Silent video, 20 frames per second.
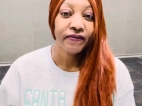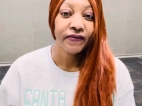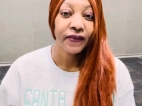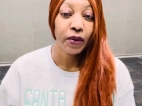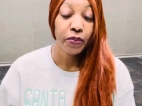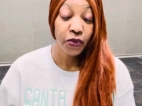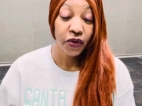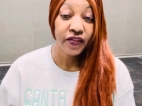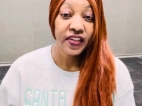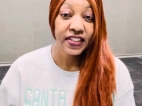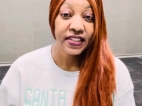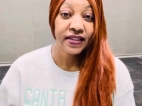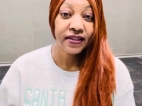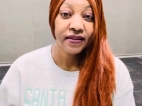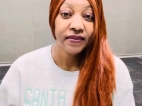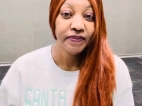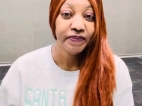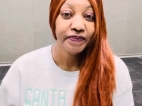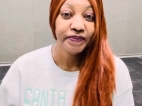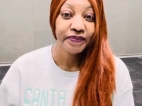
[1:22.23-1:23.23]
previously.
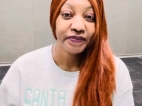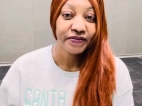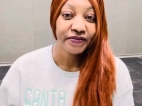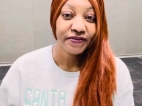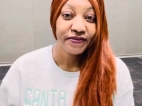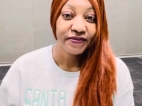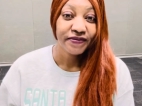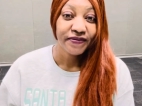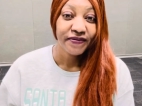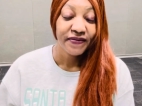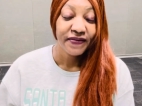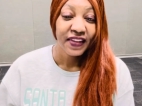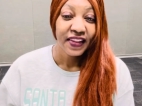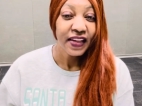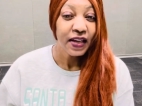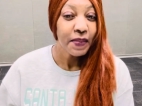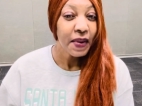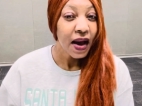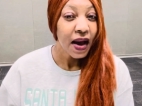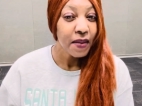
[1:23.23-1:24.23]

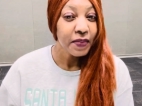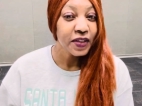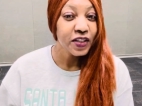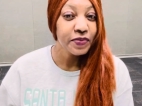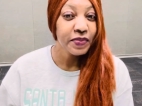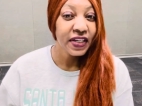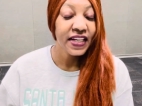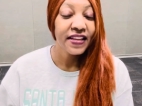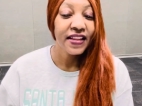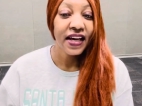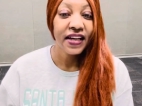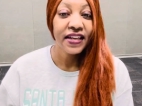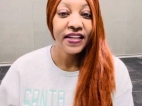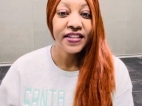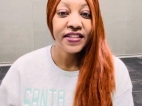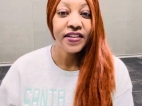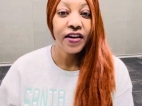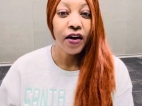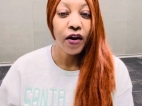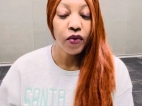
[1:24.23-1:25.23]
Think about how much money that
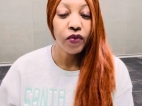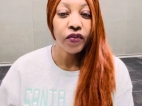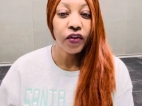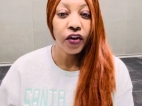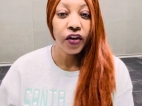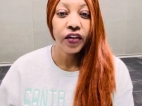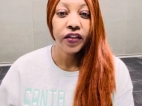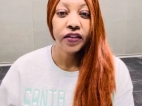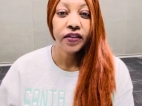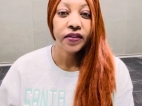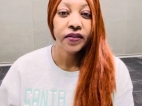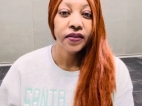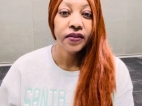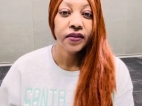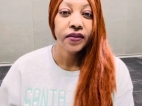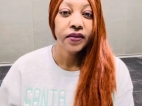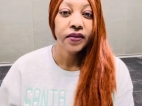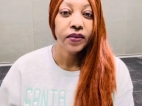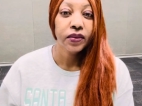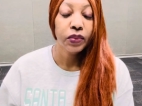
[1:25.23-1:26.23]
is over
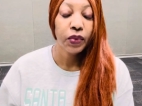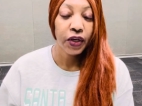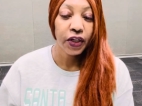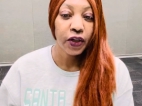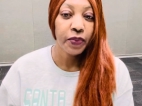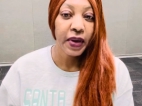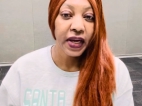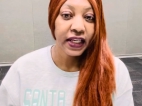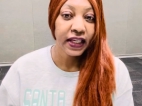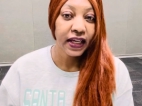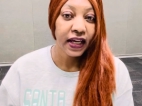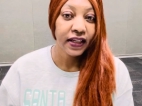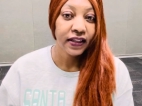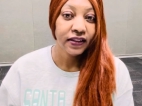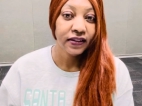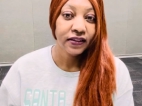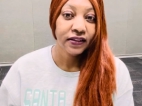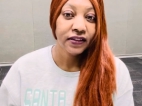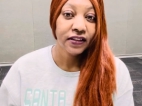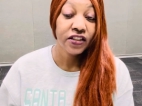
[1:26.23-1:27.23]
what you're making
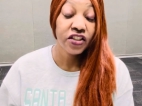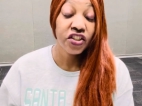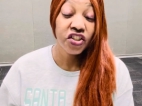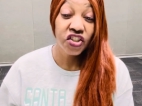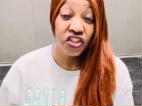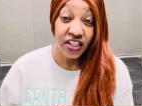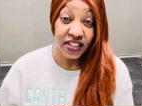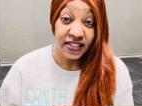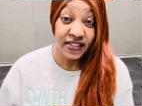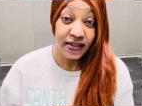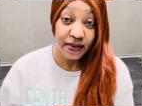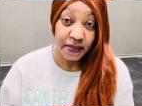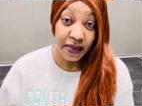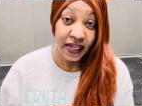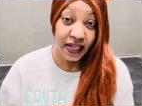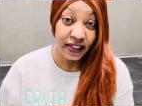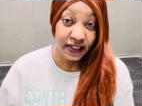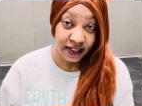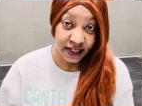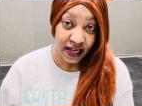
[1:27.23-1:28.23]
just to
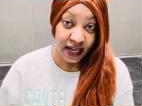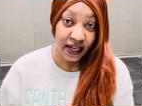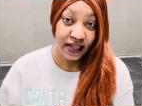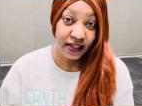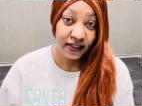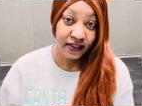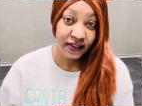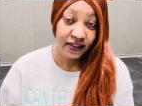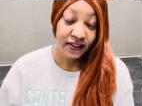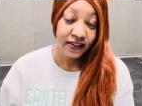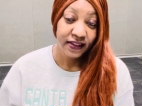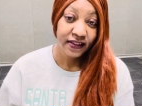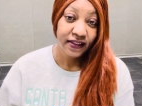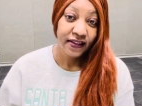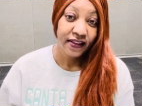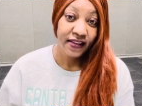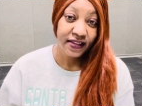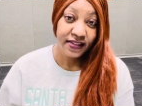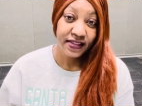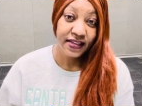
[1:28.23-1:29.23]
maintain
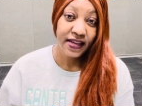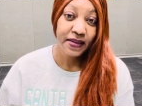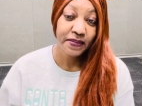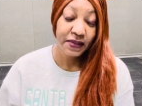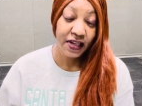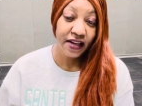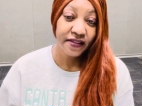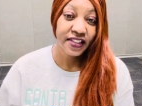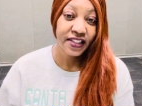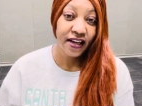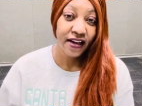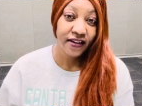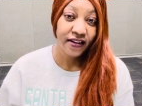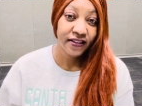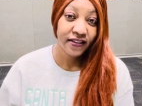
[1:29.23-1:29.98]
the same lifestyle.